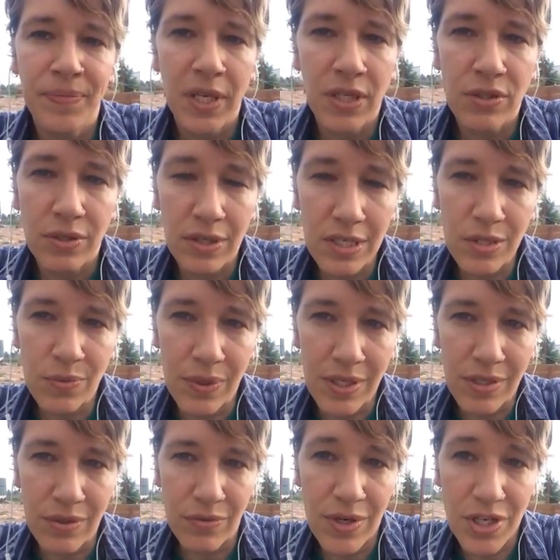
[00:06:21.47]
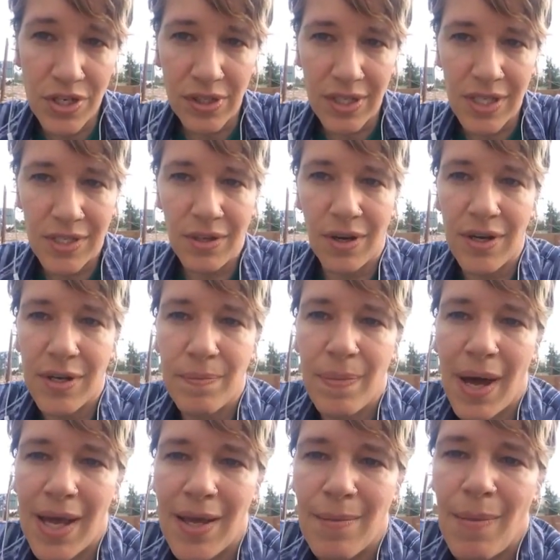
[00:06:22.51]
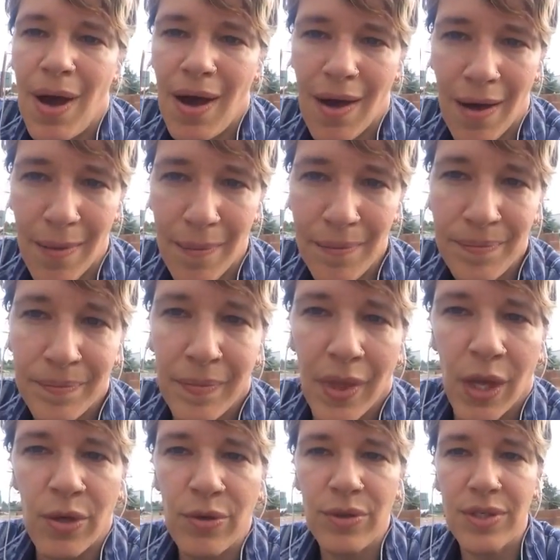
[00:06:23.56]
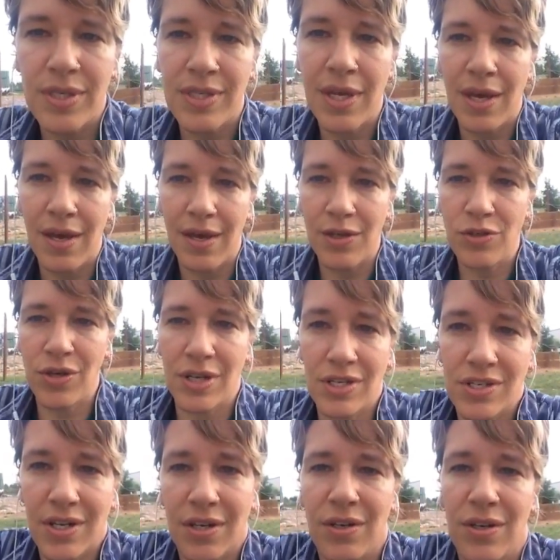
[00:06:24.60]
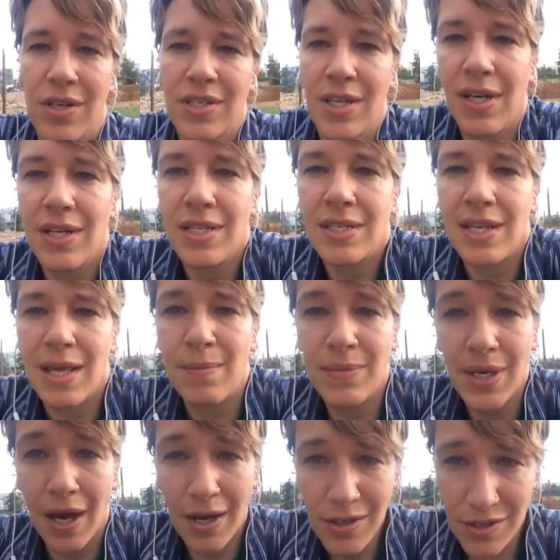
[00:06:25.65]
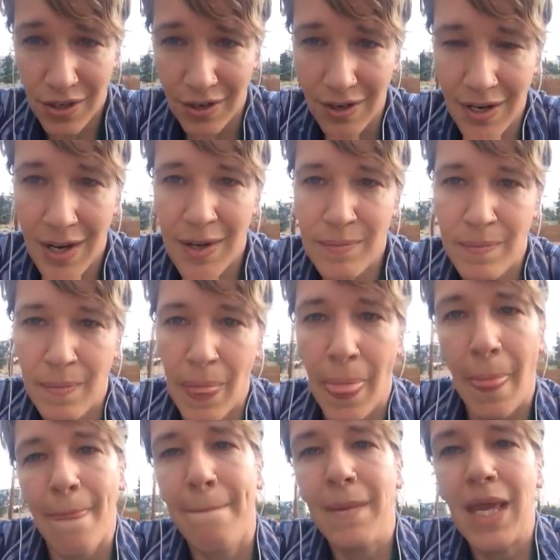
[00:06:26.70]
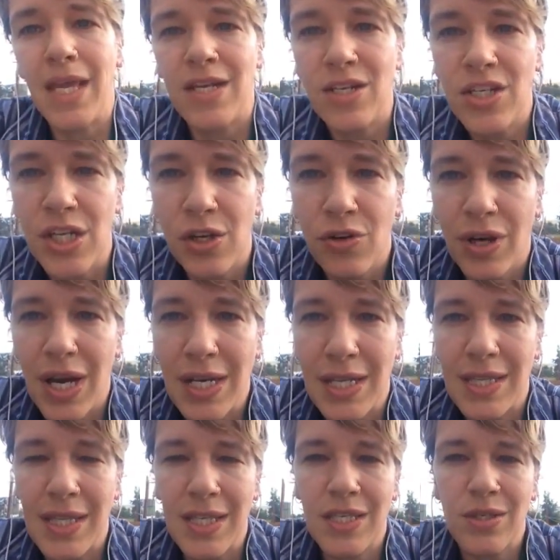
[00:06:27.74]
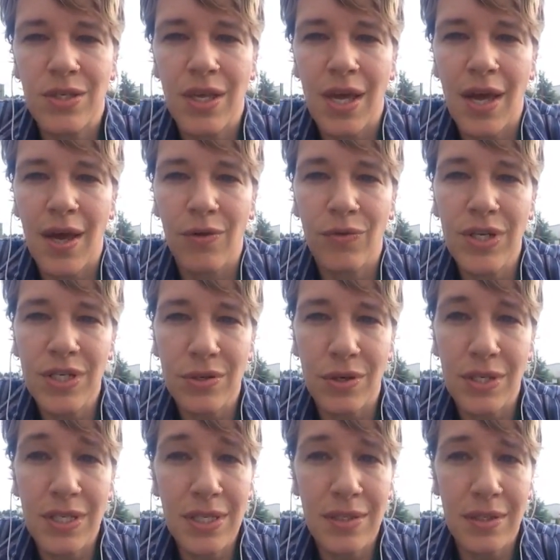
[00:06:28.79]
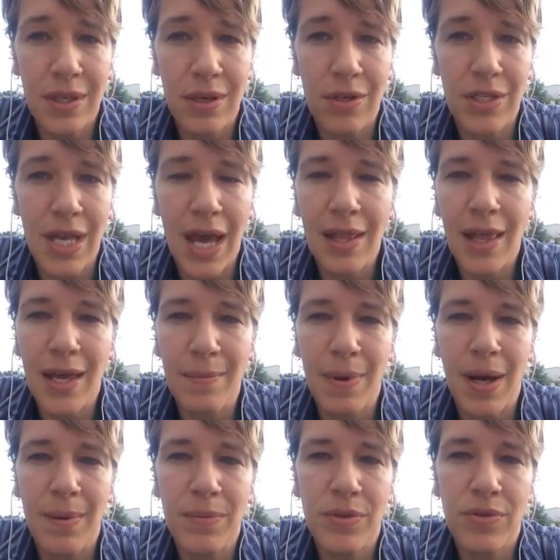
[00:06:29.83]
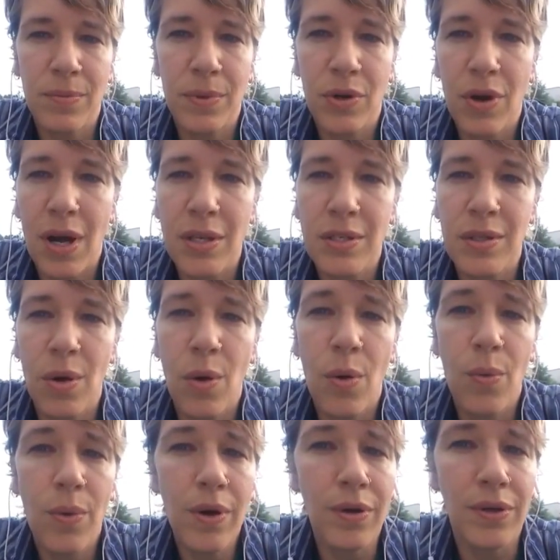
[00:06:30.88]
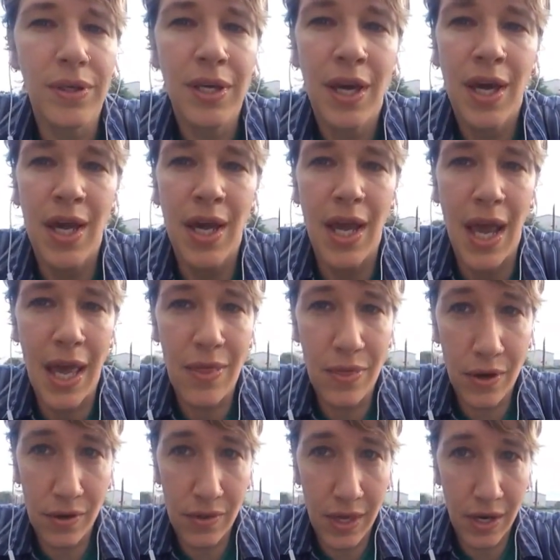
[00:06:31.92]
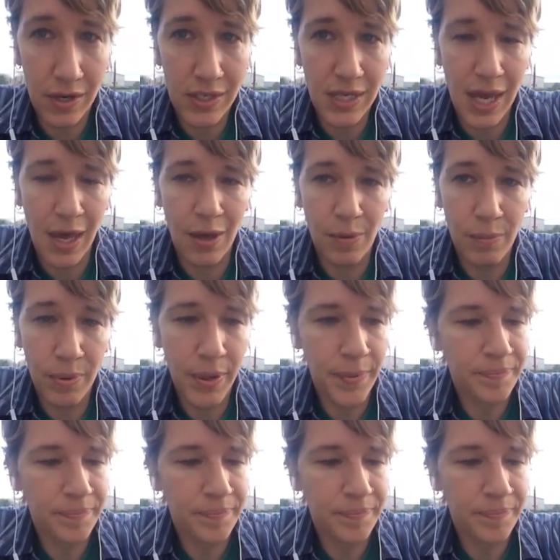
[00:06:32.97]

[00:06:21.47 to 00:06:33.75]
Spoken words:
So this was originally started by a mom whose transgender son is named Hunter, and she created this resource. There's Ally Moms from across the whole world, and they're there to help